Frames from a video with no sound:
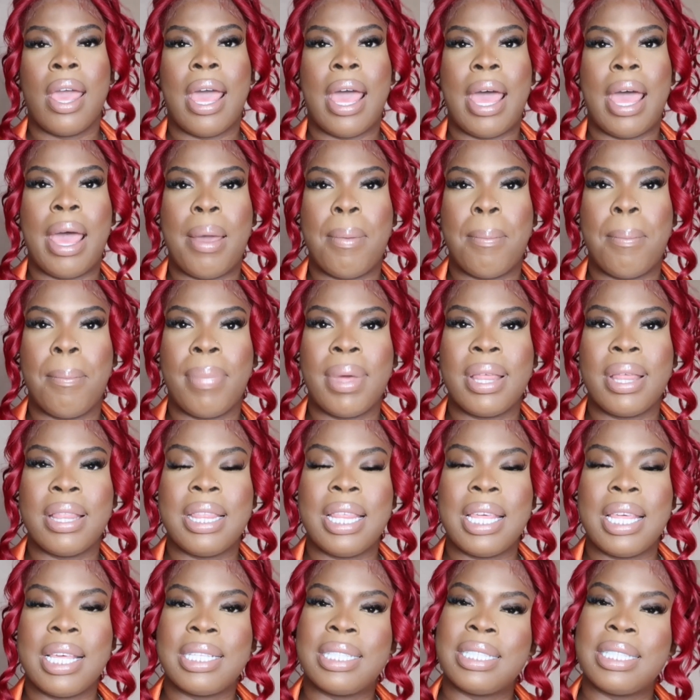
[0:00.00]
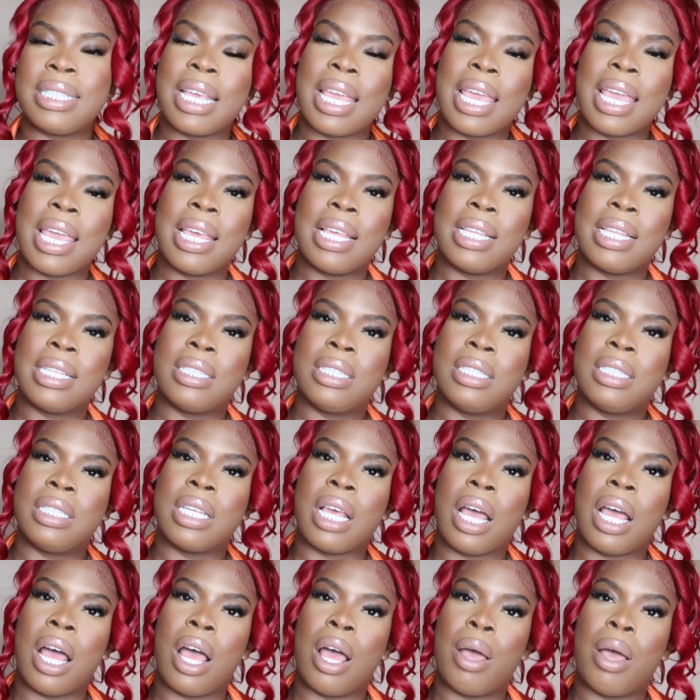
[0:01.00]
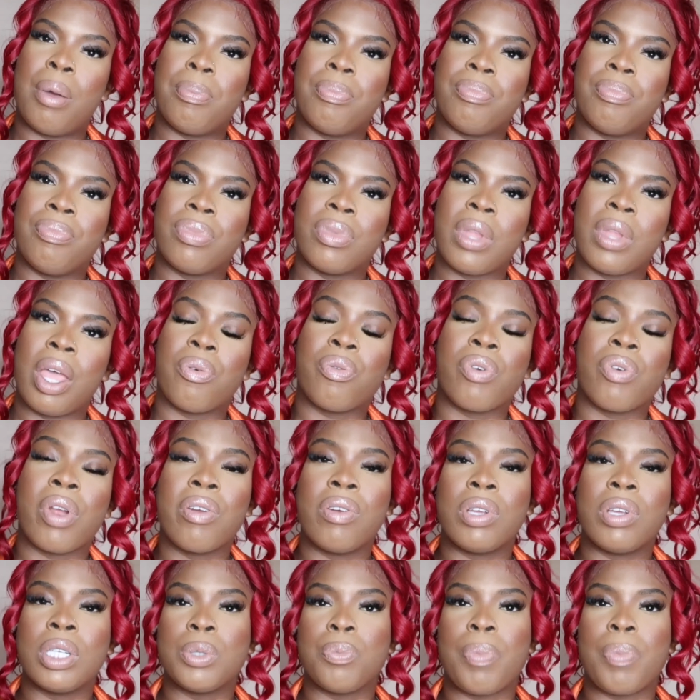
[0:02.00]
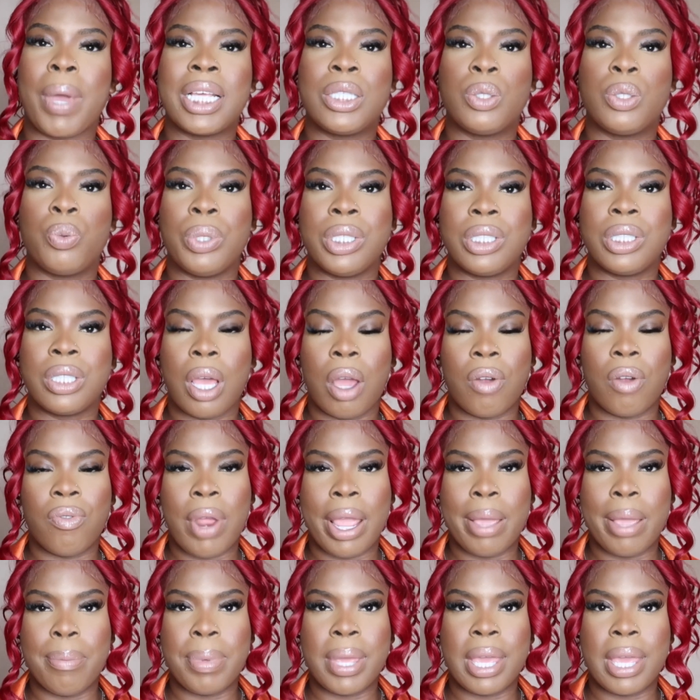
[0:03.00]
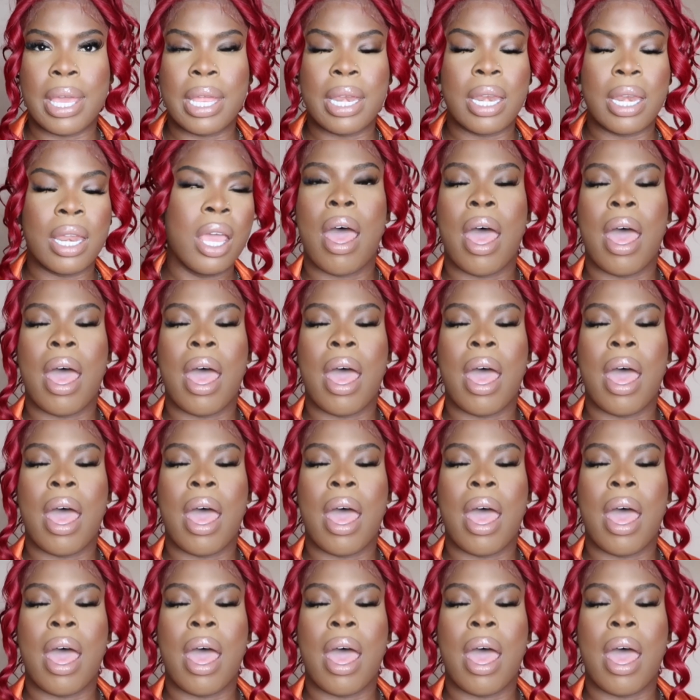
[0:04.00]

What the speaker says: But this is a fragrance by Swiss Arabian,